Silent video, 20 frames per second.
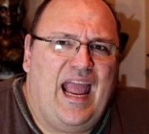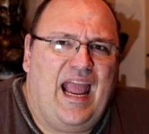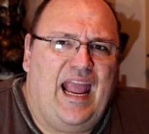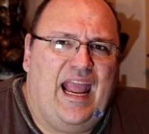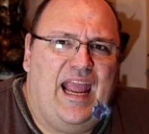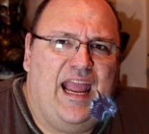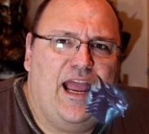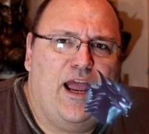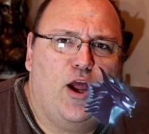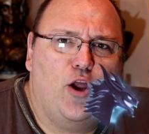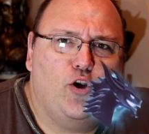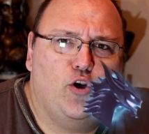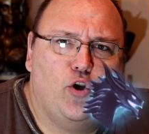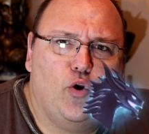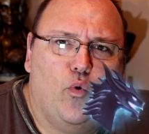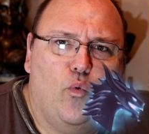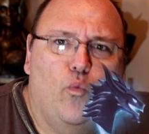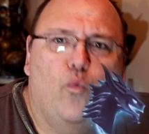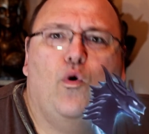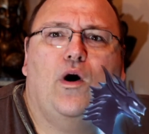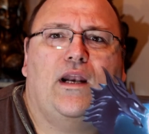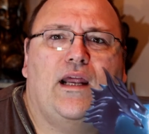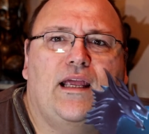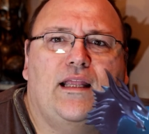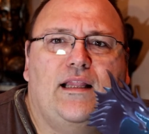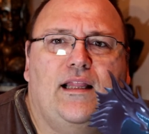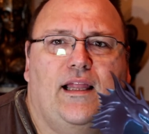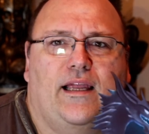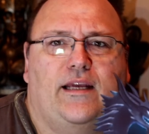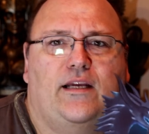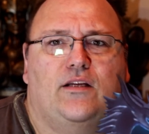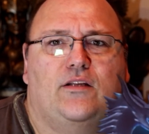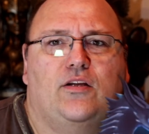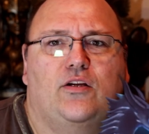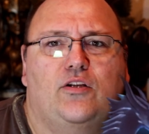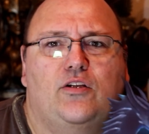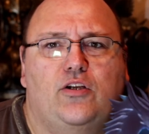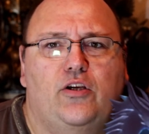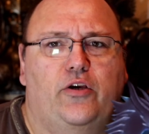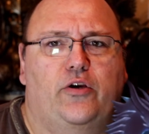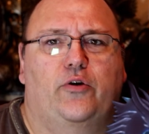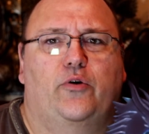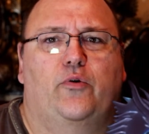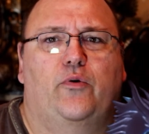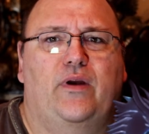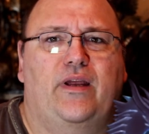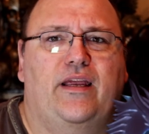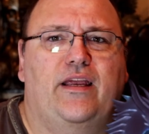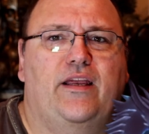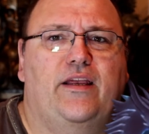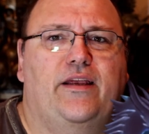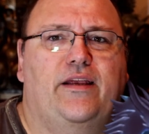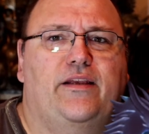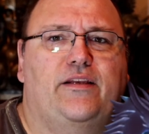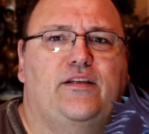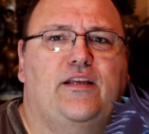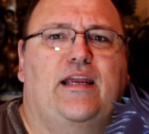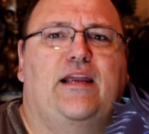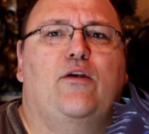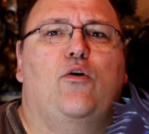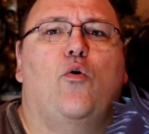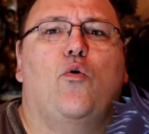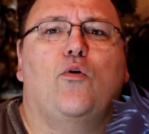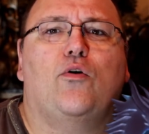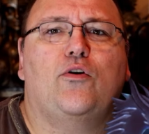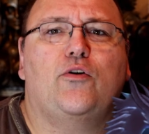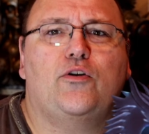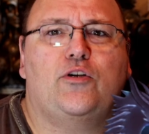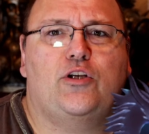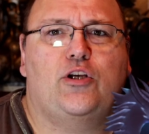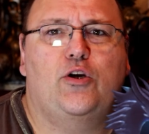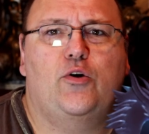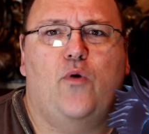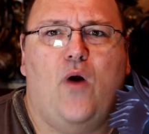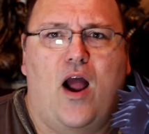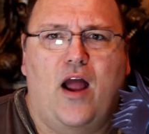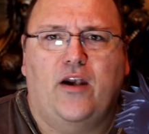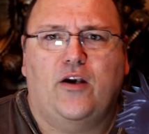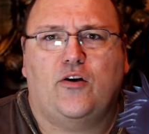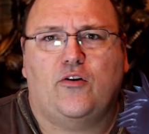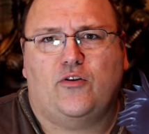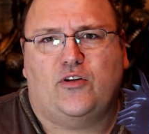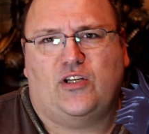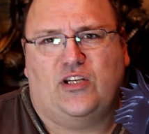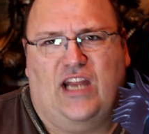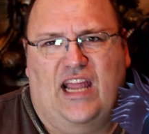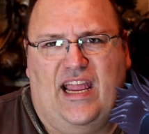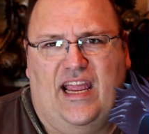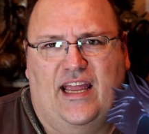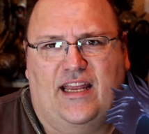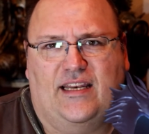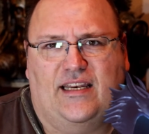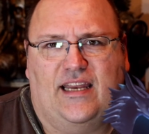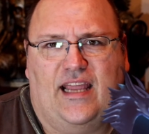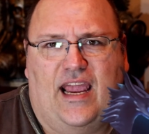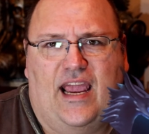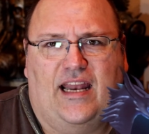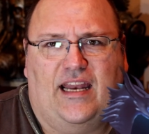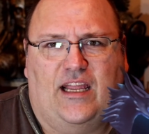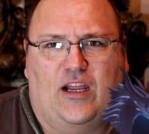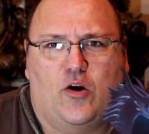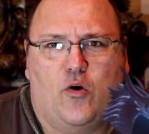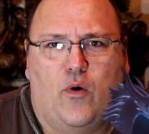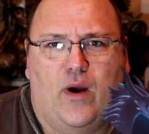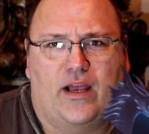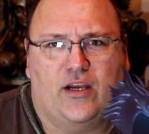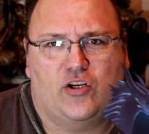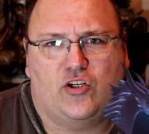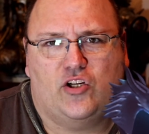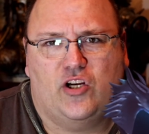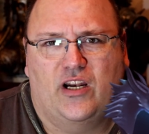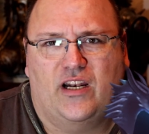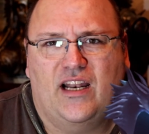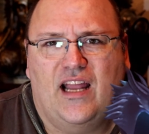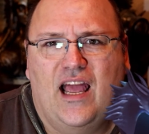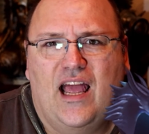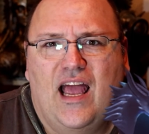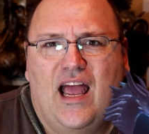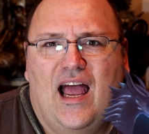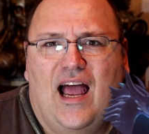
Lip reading: And what I'd like to do is, in order to understand any question,